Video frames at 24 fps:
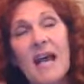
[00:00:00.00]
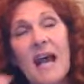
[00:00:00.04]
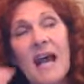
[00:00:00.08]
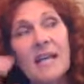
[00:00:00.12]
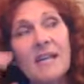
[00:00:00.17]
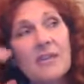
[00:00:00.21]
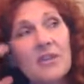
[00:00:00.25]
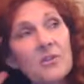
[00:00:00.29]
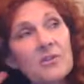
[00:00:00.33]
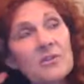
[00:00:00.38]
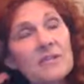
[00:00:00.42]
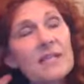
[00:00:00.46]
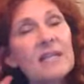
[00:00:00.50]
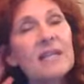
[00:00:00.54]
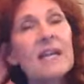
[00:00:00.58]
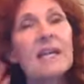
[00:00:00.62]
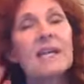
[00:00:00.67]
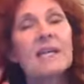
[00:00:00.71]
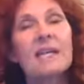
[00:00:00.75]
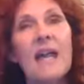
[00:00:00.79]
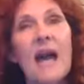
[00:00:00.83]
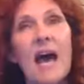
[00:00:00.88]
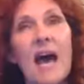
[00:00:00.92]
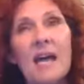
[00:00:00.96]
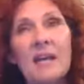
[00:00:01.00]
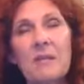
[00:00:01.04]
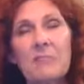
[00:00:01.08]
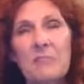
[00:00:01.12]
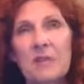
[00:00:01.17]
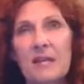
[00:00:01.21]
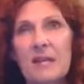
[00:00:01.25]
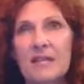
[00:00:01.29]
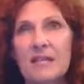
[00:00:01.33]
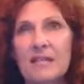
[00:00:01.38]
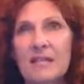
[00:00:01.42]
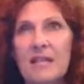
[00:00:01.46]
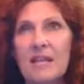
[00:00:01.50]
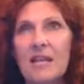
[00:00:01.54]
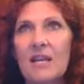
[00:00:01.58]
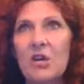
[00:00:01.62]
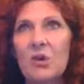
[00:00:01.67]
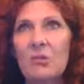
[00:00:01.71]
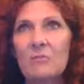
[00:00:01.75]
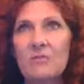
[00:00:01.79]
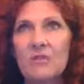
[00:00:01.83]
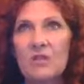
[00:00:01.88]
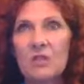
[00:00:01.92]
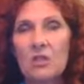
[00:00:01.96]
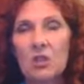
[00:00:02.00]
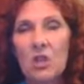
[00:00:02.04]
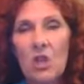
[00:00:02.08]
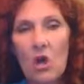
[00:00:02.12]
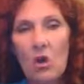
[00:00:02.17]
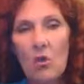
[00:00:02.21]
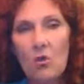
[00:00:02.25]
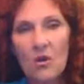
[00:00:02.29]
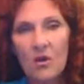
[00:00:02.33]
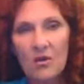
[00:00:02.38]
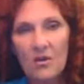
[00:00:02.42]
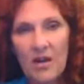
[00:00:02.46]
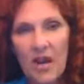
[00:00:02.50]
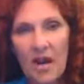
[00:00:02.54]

I use it at night because it helps lower